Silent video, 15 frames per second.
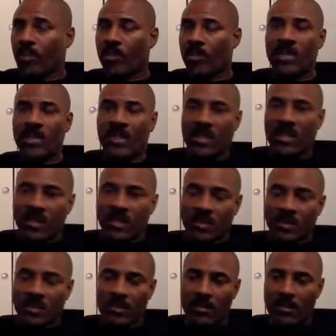teas,
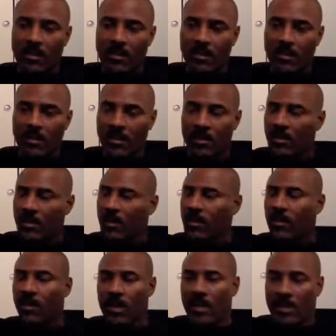
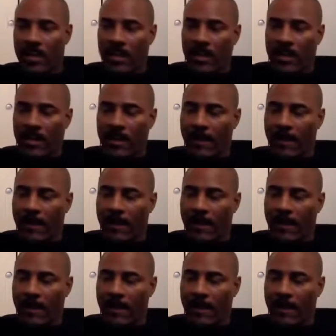things like that.